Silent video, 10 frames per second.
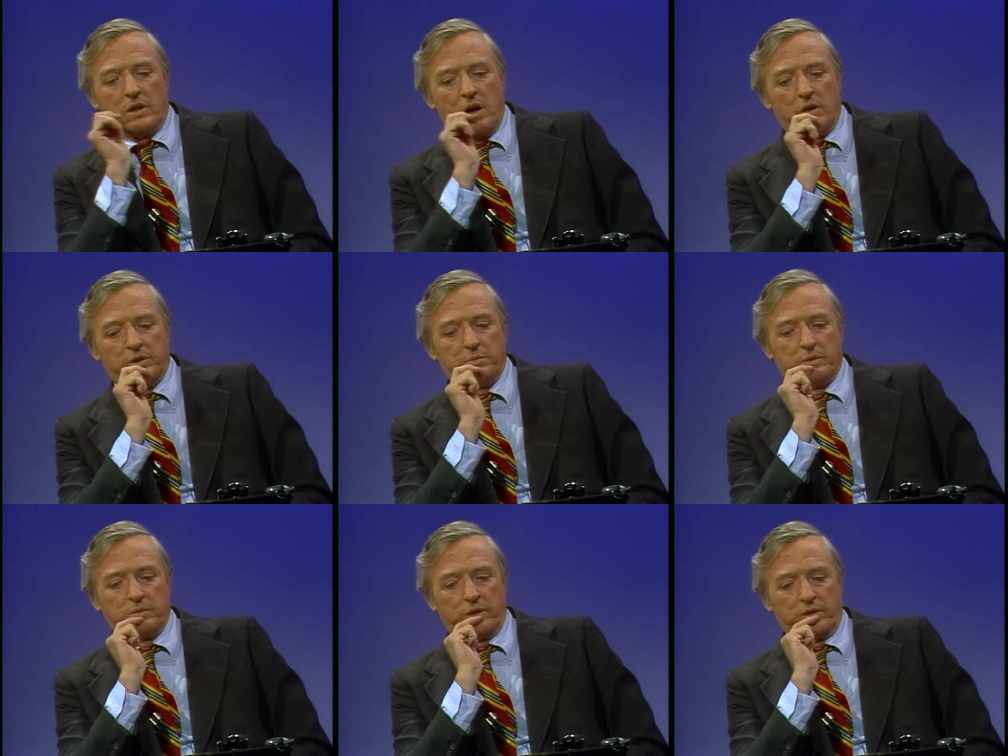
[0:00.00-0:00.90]
the congressman
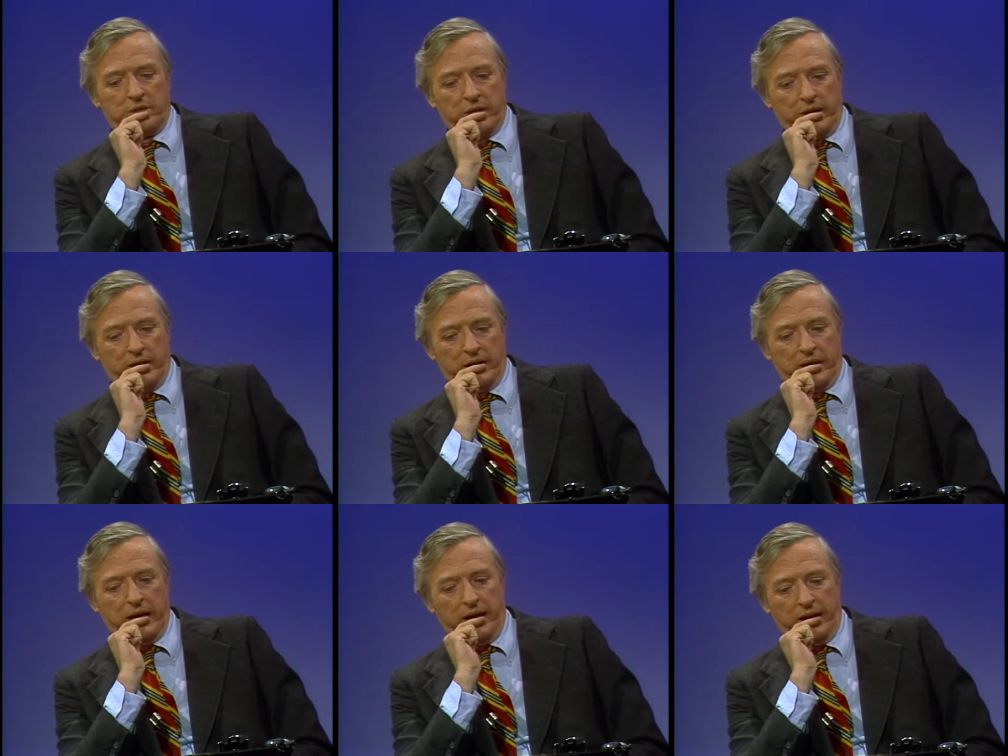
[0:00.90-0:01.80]
were to say,
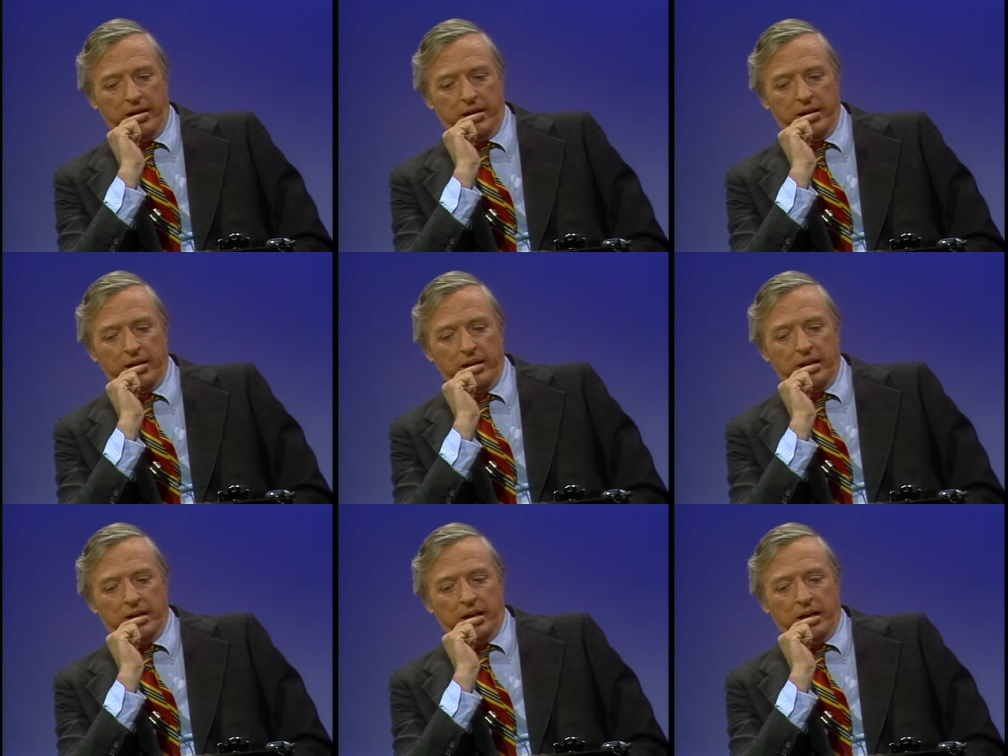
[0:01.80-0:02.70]
A,
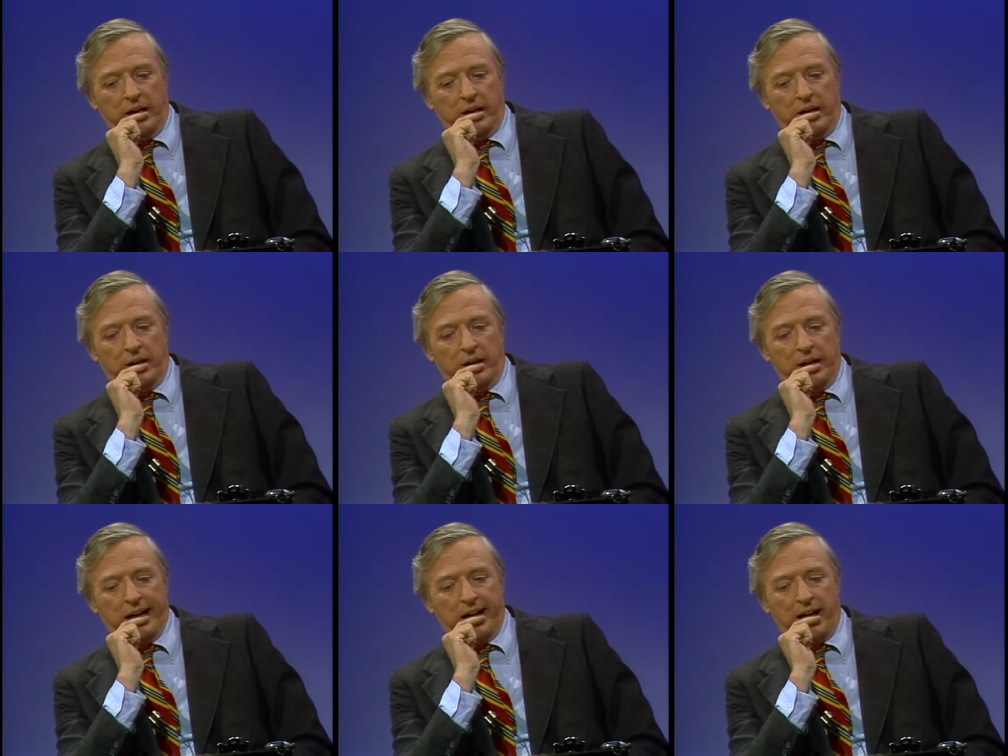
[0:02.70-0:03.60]
uh,
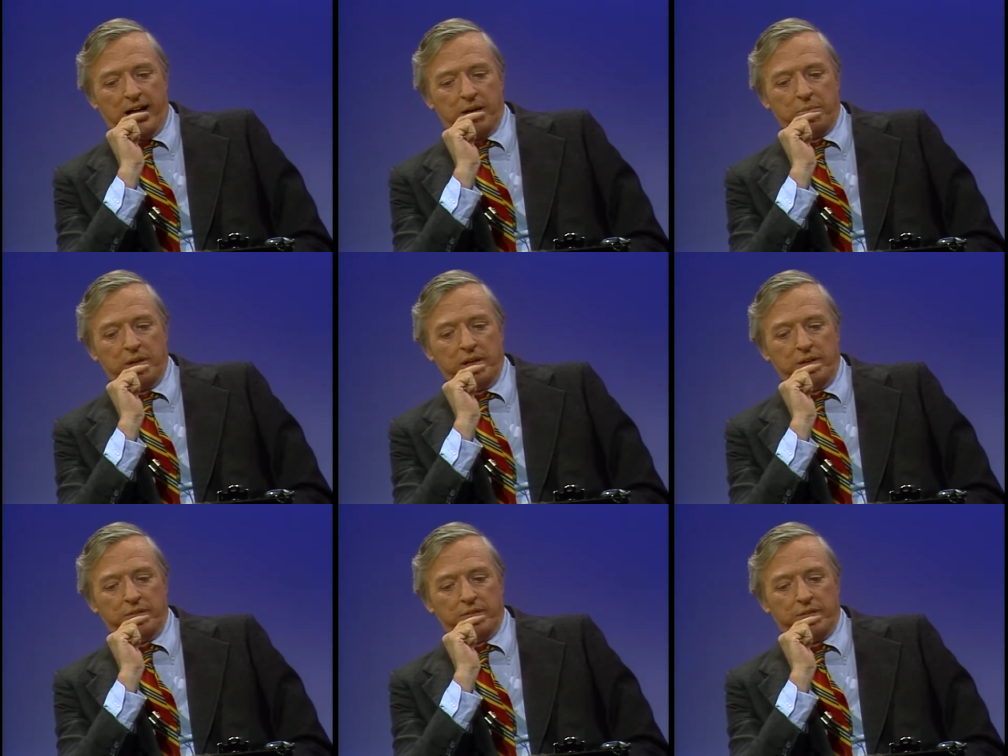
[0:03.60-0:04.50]
I
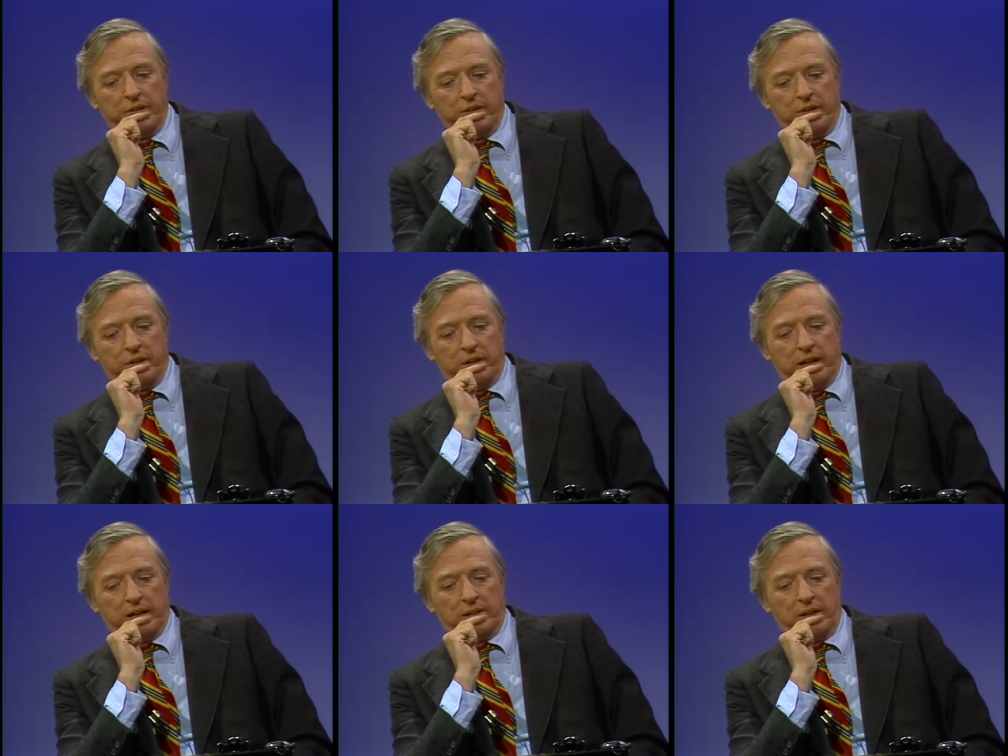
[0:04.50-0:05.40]
believe
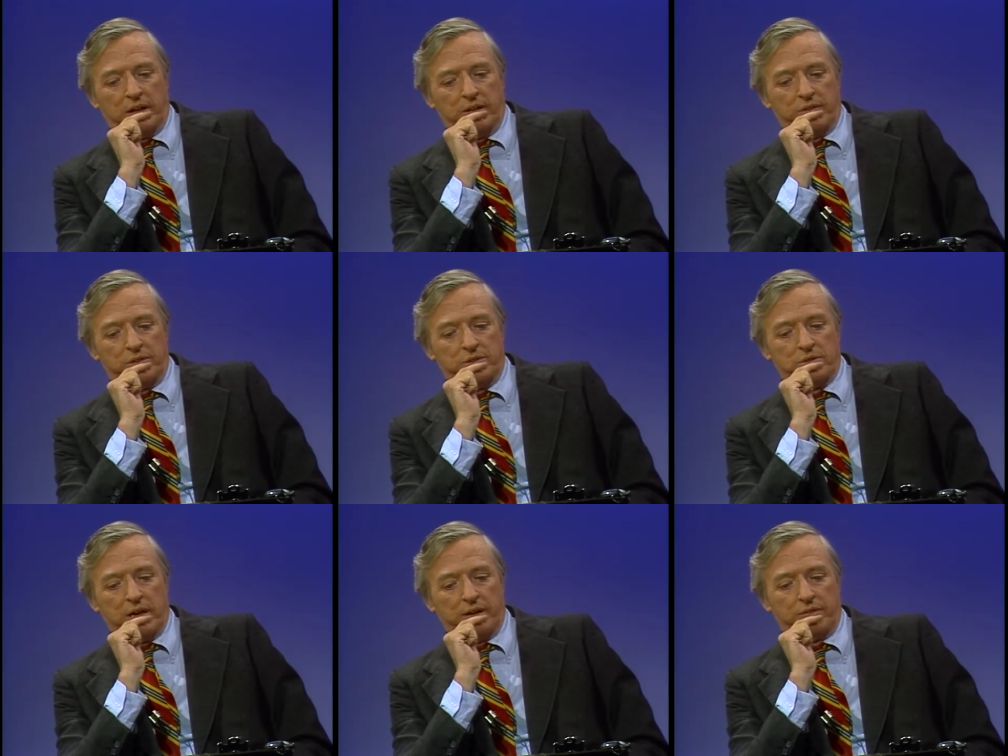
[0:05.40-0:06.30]
that the love that you
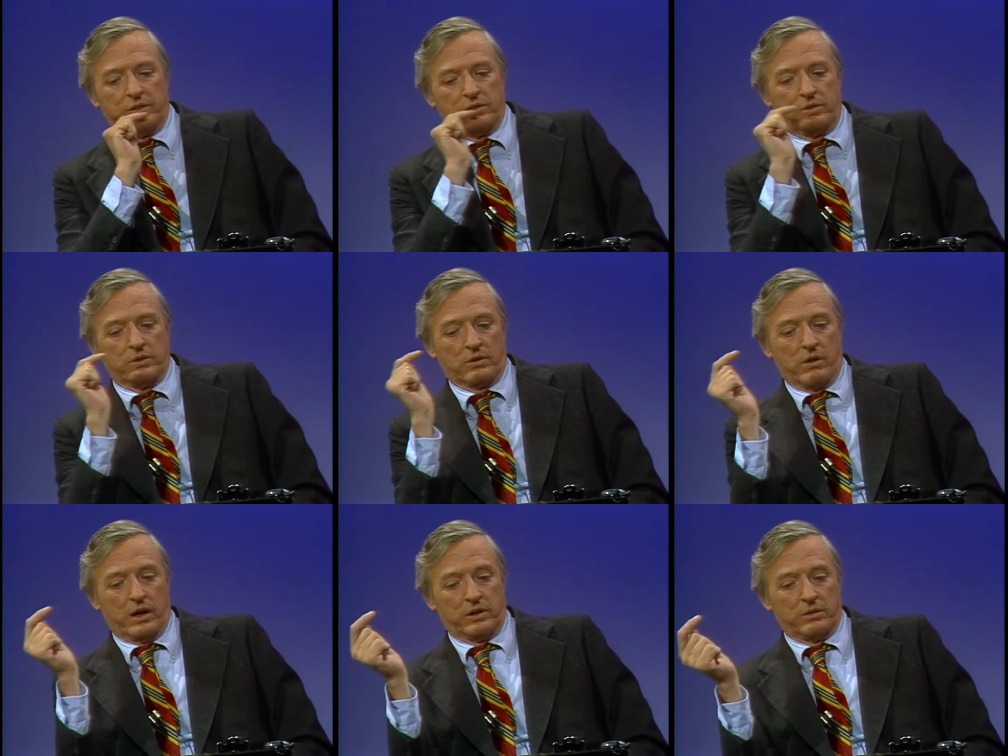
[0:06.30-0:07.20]
have for this
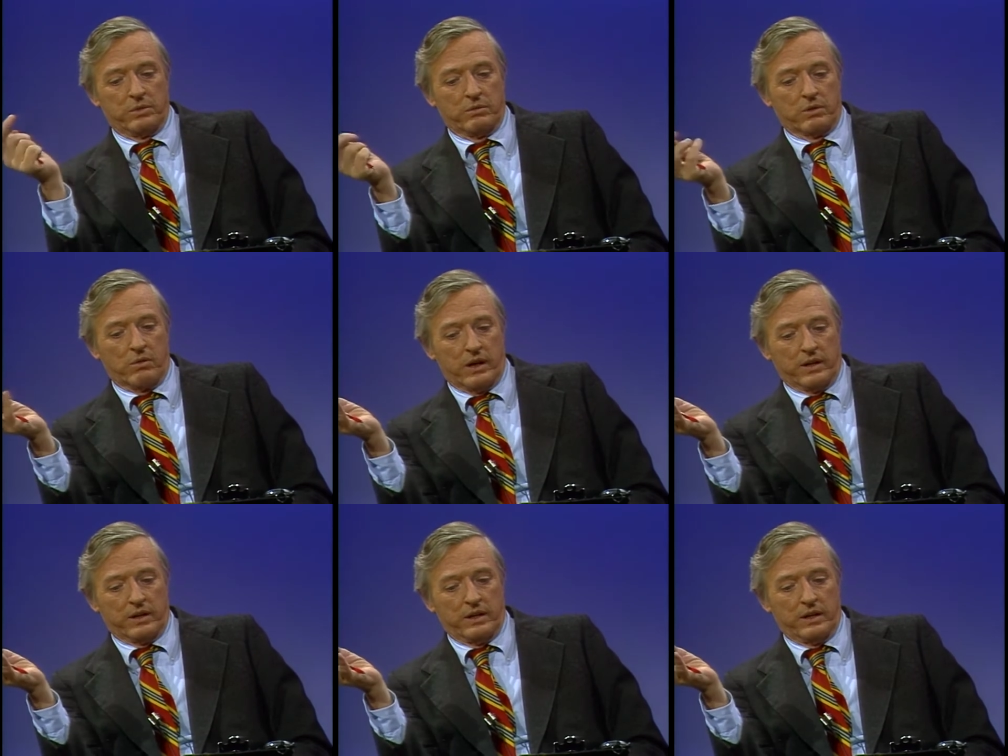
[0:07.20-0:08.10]
Uruguayan should be
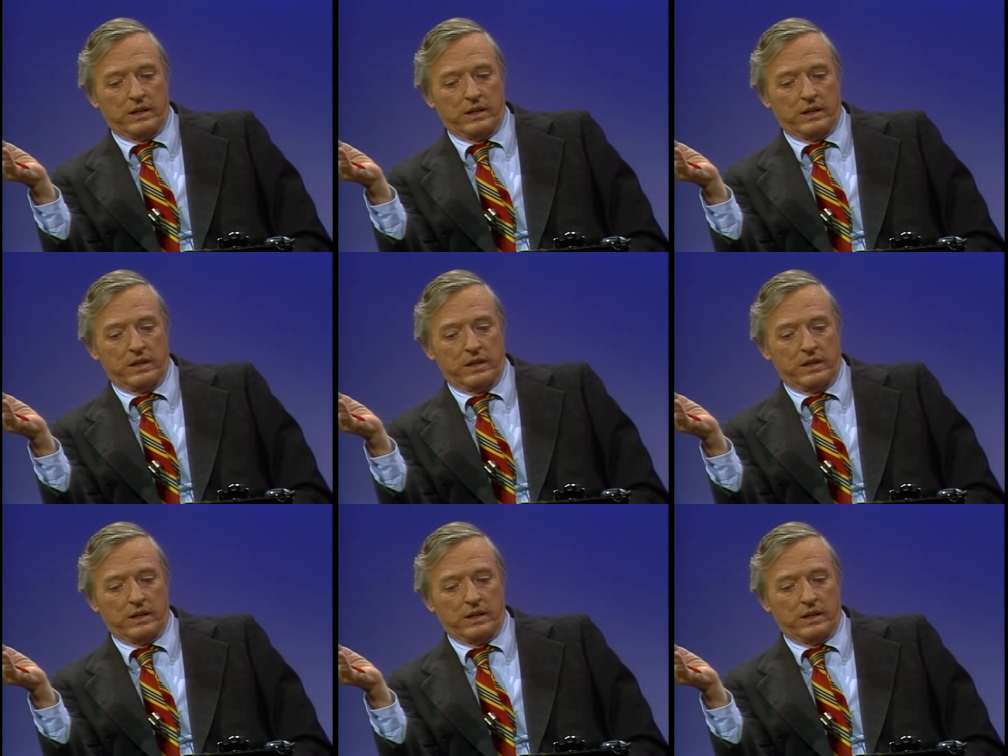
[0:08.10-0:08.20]
requited.